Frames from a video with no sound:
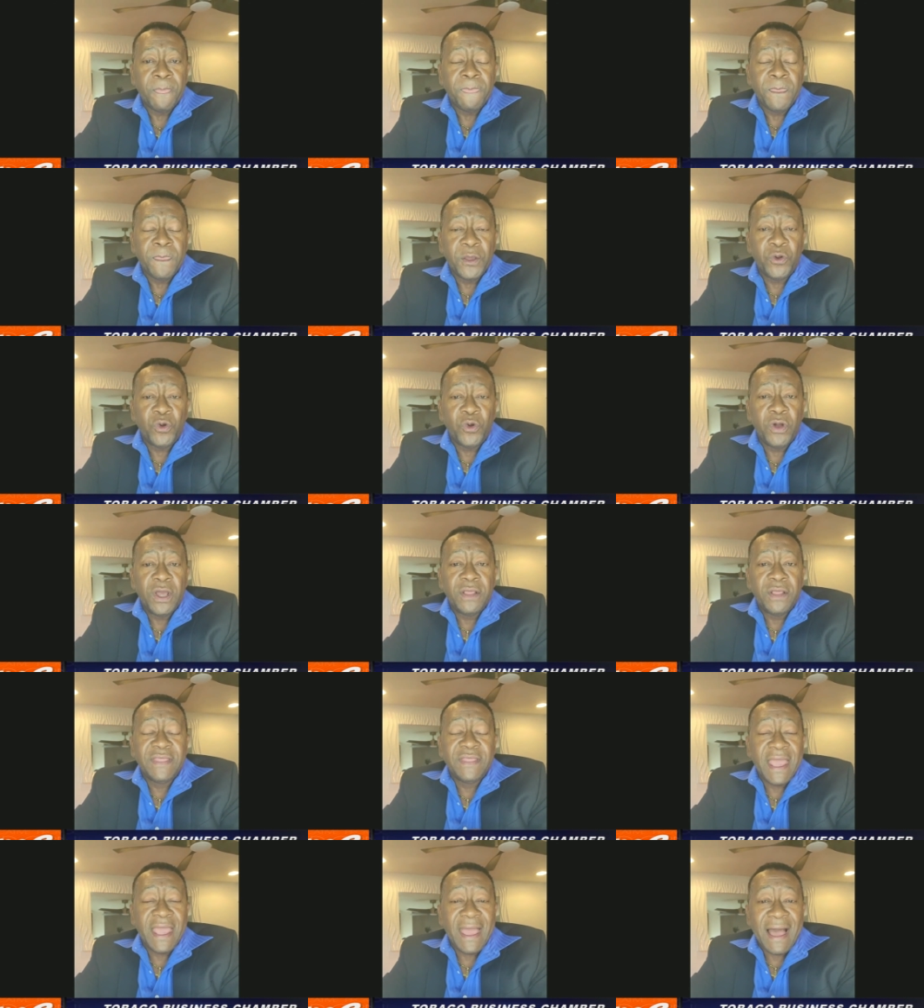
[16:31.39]
You know,
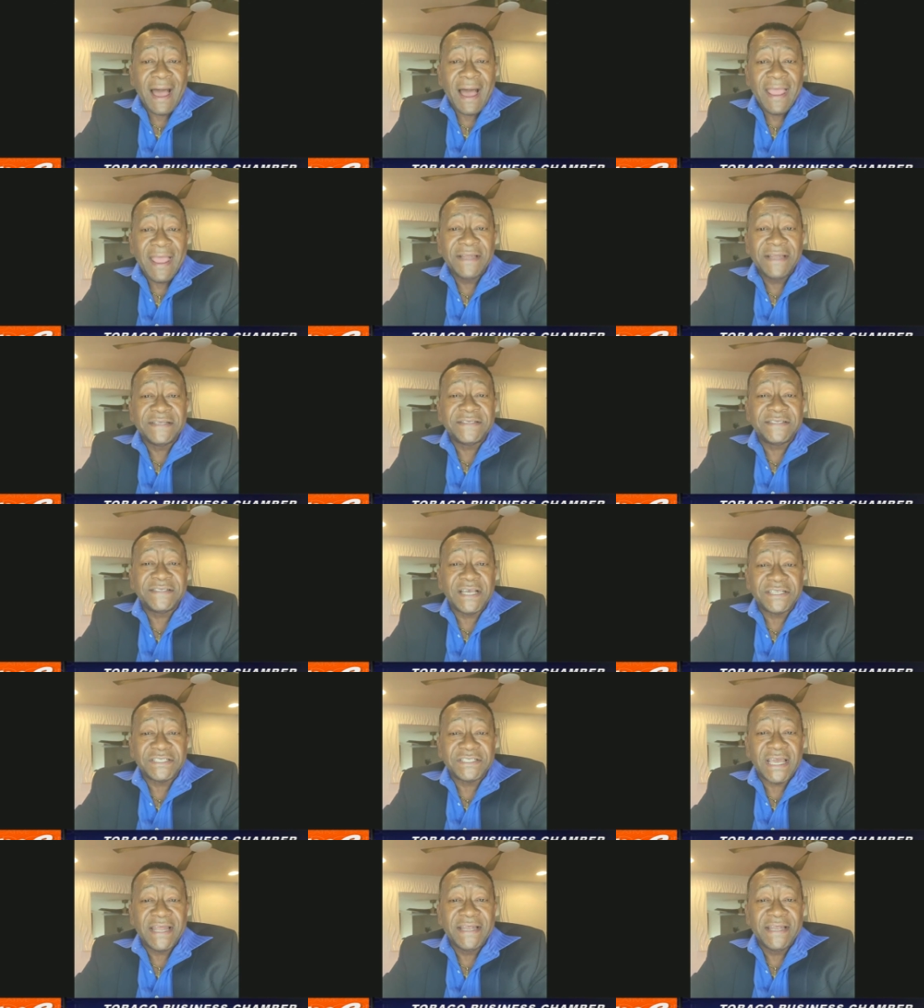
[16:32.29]
they are in
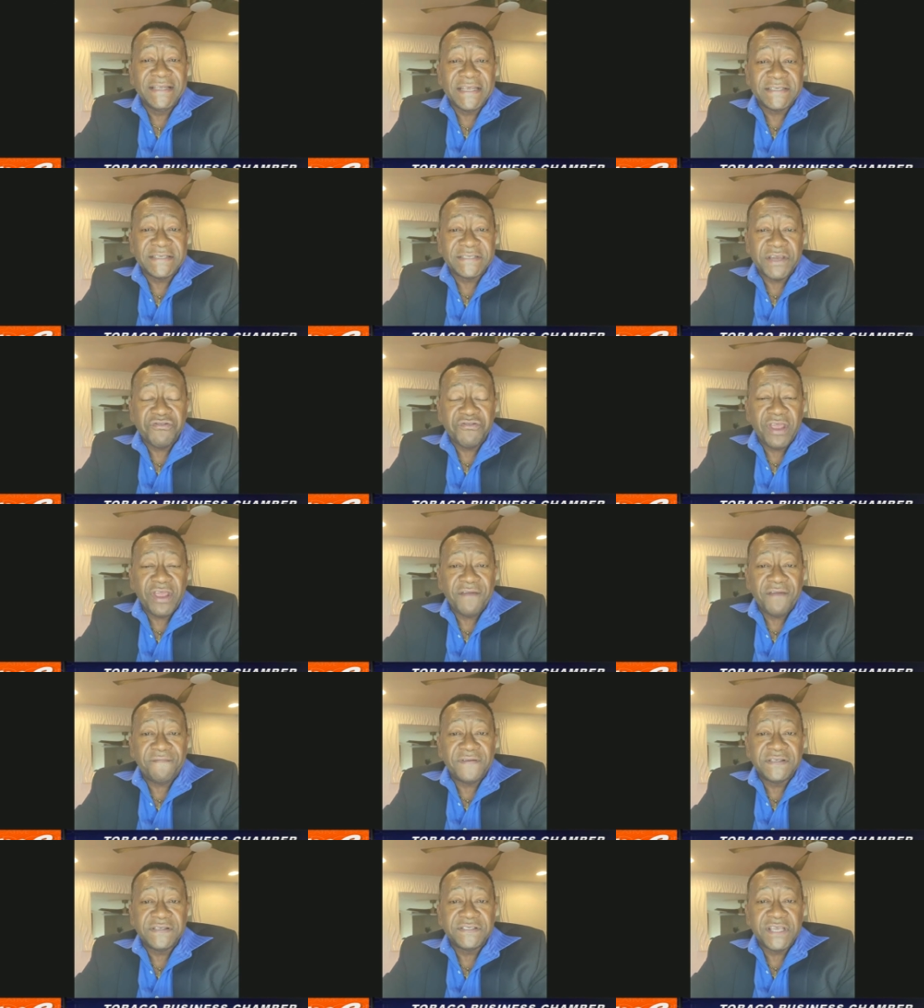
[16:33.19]
such a disarray
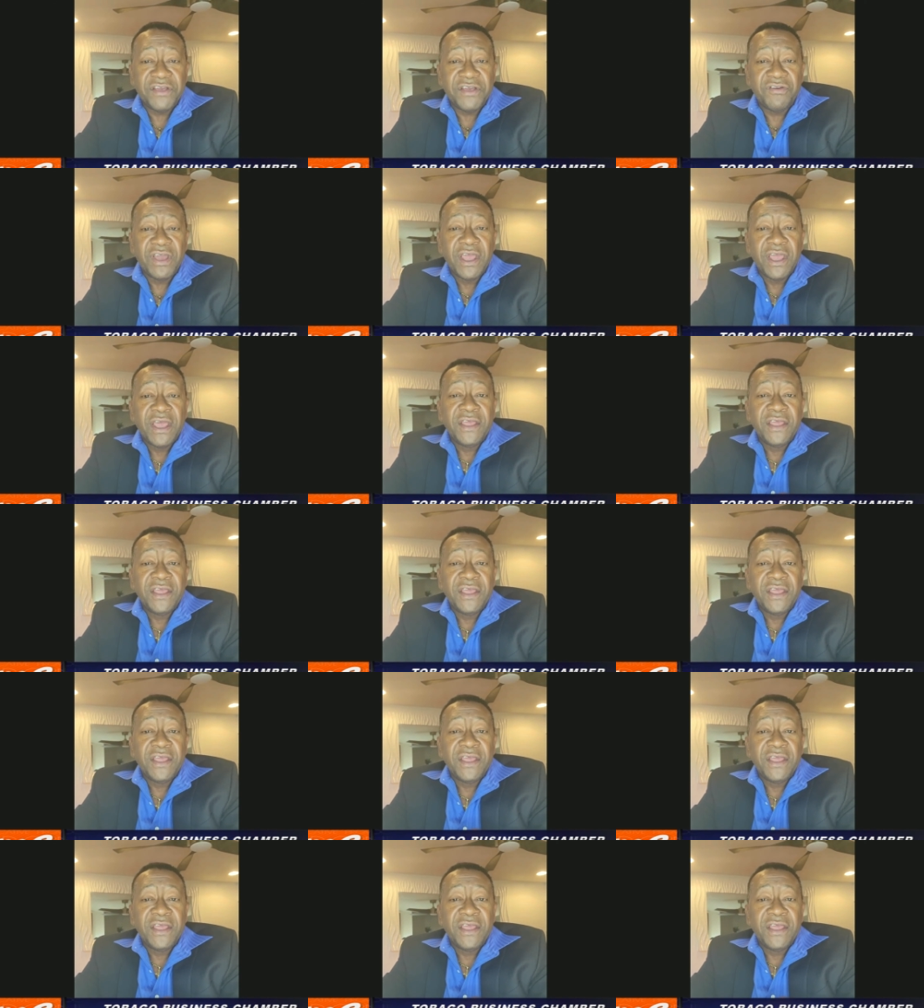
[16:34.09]
for you.